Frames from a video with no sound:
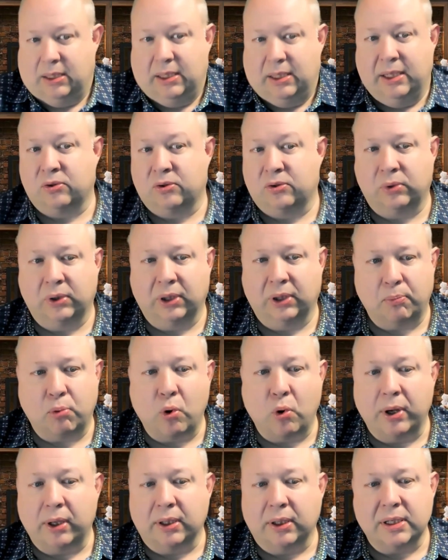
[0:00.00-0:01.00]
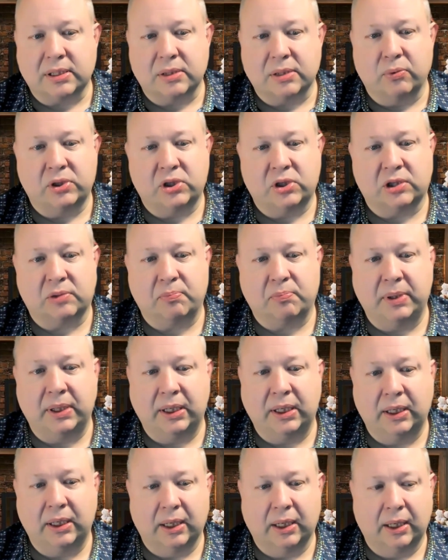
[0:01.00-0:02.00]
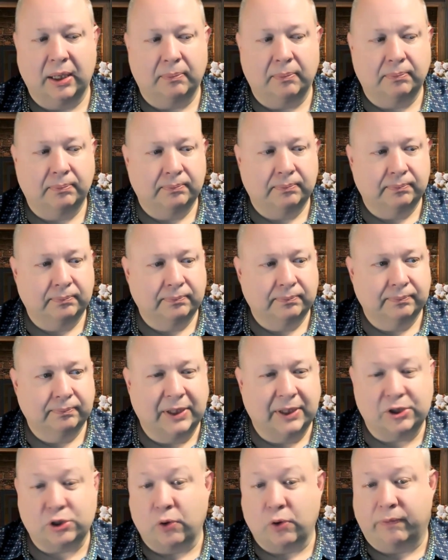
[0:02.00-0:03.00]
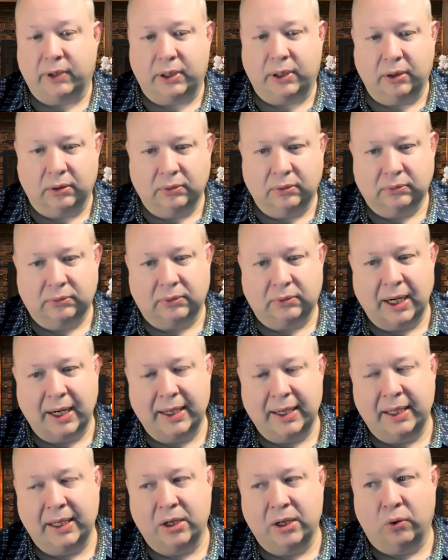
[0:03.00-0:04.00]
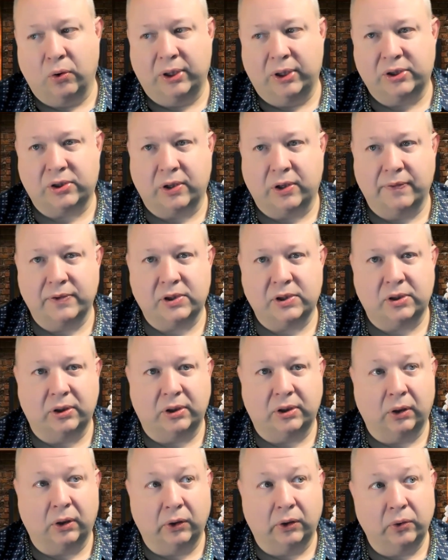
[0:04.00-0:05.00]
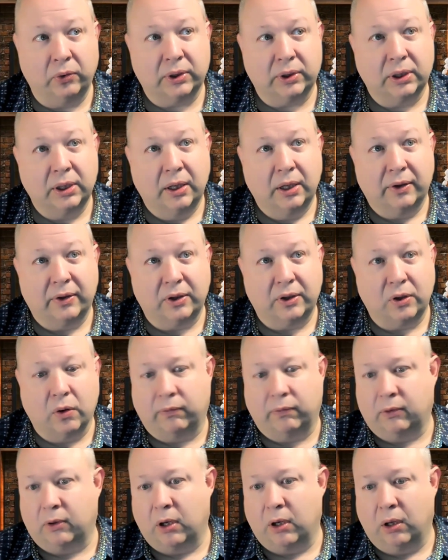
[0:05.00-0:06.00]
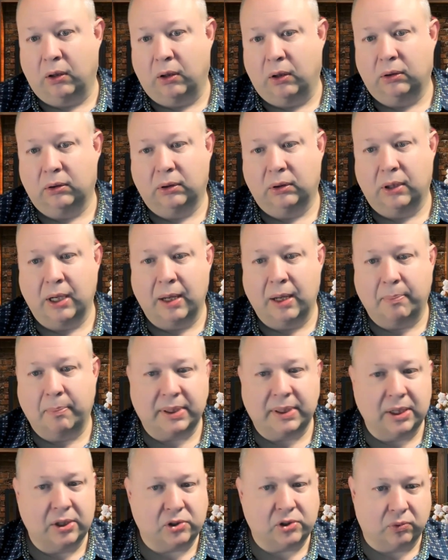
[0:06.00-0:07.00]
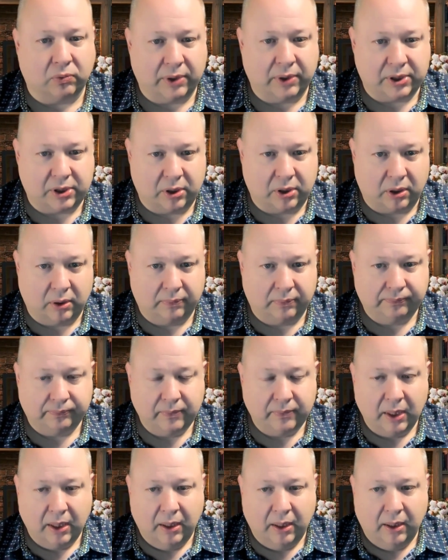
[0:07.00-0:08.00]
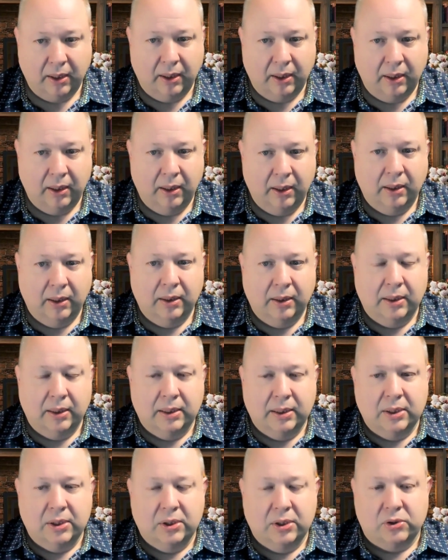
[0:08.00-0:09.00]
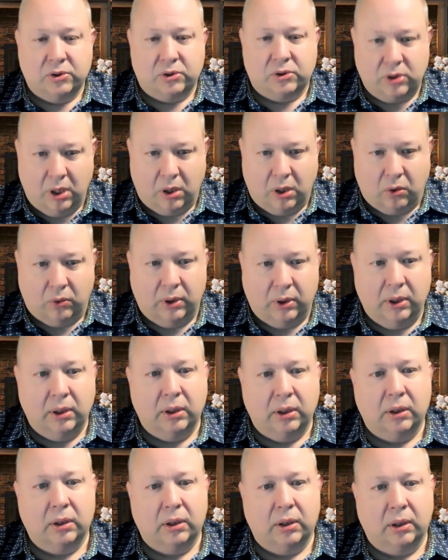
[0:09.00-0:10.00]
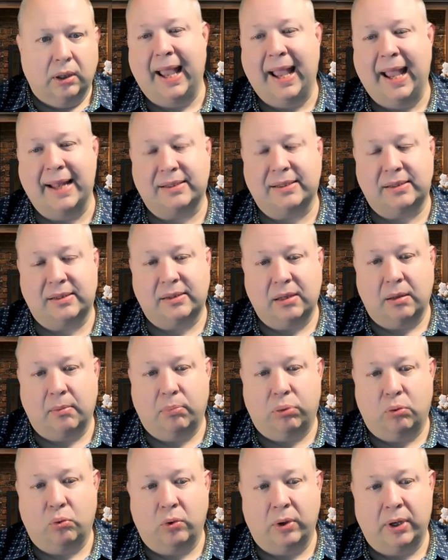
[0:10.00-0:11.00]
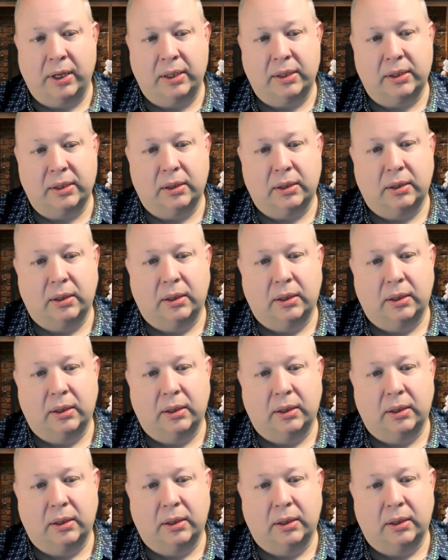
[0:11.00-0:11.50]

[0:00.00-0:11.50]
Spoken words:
is really pointless. It would just be it's overkill, right? It only serves to dilute the overall potential return. So at some point,